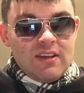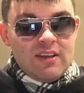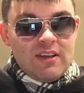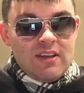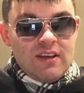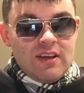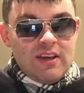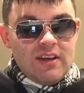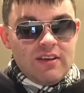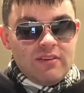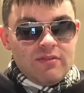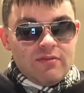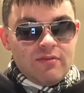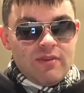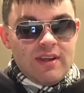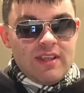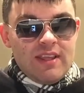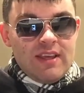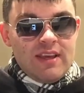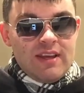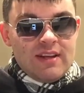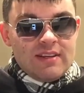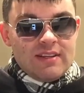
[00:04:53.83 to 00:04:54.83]
can't
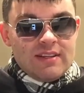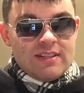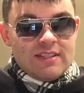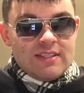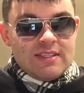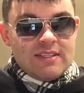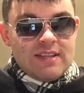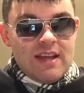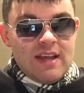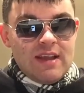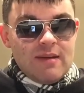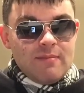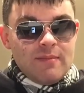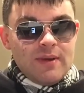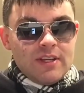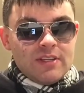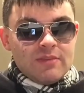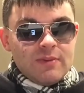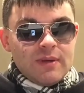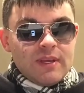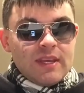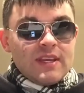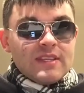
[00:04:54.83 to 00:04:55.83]
really understand
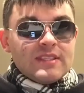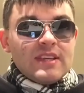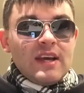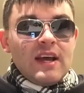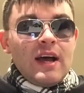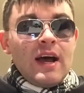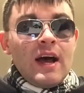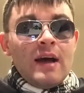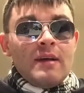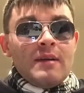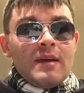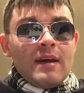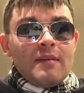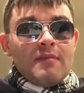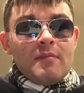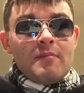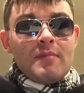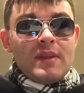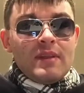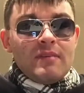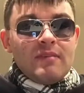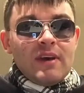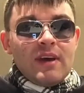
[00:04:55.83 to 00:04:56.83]
much because I have a
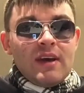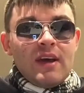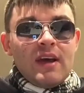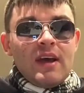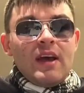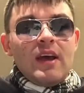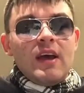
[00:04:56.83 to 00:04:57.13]
bit of a